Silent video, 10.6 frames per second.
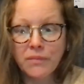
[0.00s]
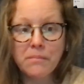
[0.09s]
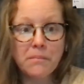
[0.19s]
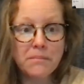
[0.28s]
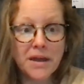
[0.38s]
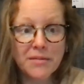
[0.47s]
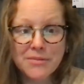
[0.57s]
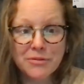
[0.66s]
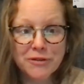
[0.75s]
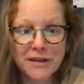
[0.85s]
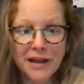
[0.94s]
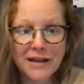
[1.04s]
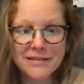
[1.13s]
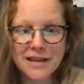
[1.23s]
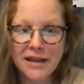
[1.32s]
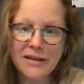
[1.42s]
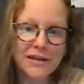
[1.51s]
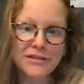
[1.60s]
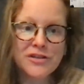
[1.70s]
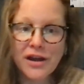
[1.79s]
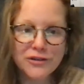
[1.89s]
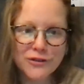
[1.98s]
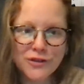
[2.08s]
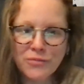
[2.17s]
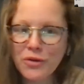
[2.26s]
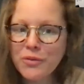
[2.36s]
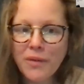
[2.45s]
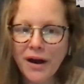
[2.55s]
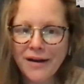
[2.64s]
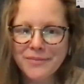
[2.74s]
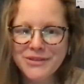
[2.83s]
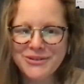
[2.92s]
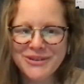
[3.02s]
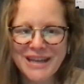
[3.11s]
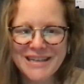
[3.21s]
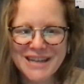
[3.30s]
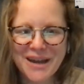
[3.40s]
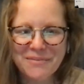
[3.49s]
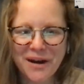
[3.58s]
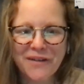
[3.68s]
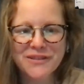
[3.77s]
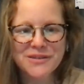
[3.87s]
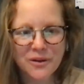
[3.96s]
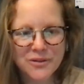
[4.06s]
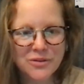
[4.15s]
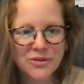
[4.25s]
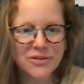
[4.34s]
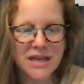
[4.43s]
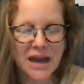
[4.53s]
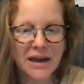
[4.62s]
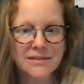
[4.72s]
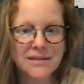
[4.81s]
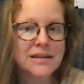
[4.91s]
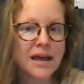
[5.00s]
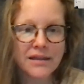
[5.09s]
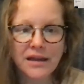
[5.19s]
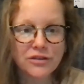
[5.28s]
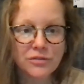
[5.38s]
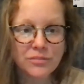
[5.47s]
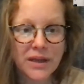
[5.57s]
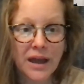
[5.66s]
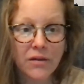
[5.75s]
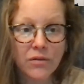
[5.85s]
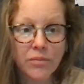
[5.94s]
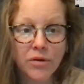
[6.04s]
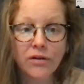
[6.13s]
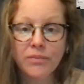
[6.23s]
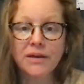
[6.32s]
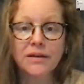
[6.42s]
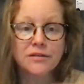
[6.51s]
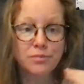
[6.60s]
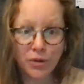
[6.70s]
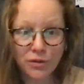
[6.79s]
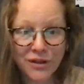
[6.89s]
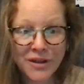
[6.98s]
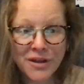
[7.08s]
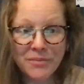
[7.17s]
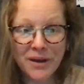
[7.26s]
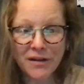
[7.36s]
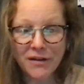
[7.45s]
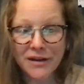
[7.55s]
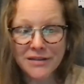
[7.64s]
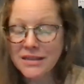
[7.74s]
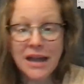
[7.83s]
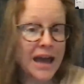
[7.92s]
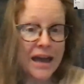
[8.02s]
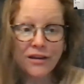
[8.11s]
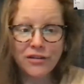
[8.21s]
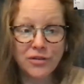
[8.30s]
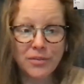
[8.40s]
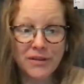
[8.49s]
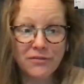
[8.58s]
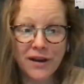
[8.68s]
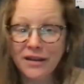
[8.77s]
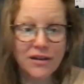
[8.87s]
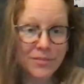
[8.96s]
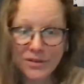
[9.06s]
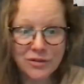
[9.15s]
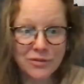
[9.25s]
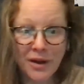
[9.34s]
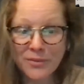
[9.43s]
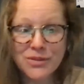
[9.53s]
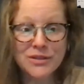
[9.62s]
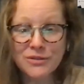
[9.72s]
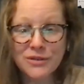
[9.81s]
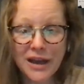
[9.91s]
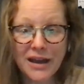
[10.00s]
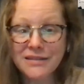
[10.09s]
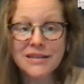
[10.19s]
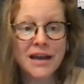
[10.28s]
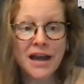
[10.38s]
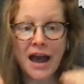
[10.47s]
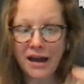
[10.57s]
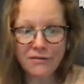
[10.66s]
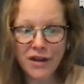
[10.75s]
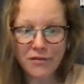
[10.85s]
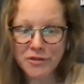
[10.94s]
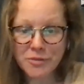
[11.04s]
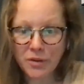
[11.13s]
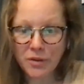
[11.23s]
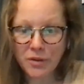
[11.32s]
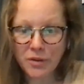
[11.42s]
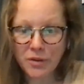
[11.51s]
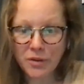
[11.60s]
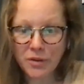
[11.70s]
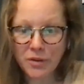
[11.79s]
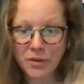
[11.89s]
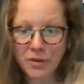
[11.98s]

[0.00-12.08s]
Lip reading: make people realize that it's not just new moms who need time off, it's also new dads, and that should be equitable because both parents, and to be frank, it could be two moms and two dads, have that responsibility.